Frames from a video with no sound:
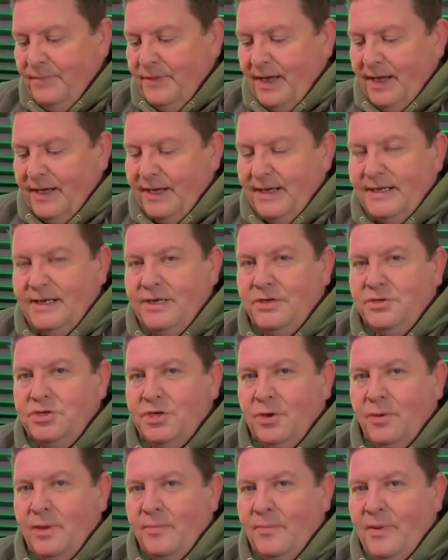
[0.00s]
and it did
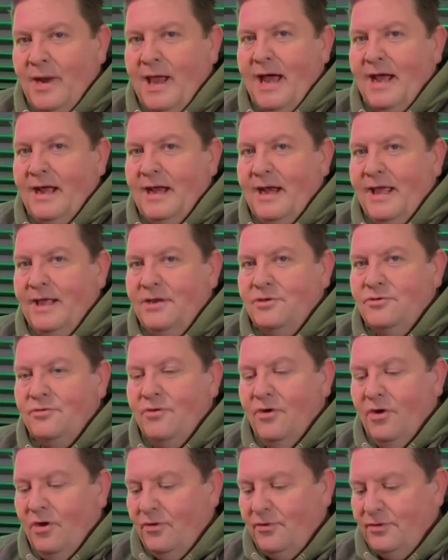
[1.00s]
show it black
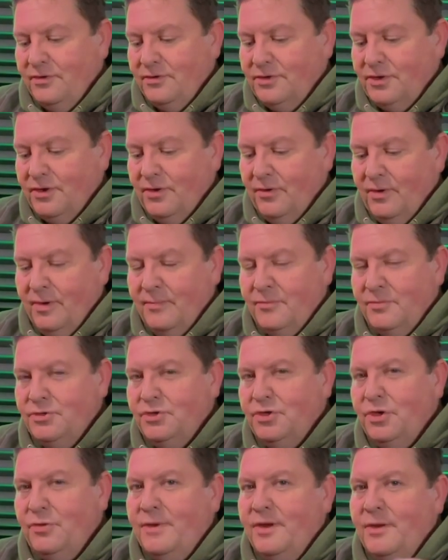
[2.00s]
later on, so I'm
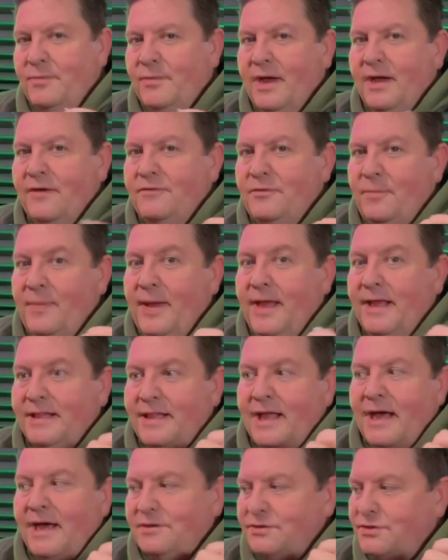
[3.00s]
assuming I might have to paint
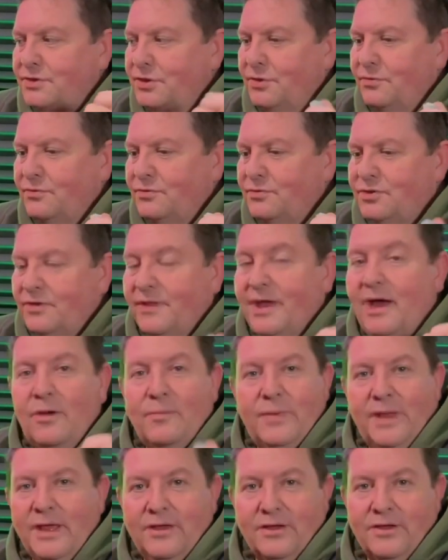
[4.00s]
that soon, so that'll
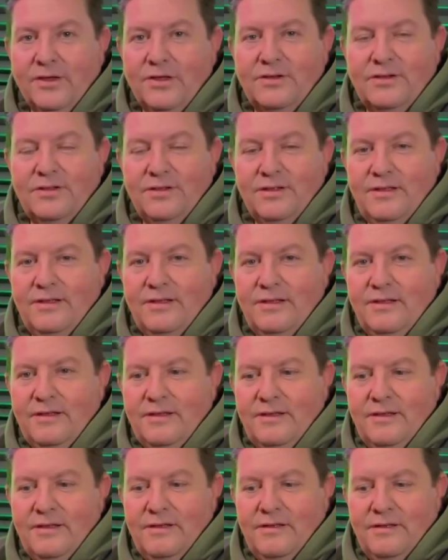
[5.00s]
be good.
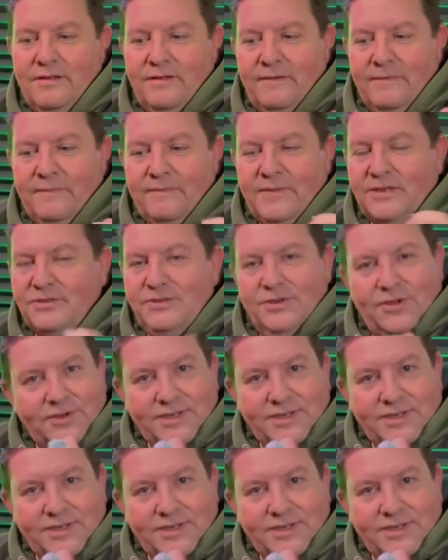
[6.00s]
That's not a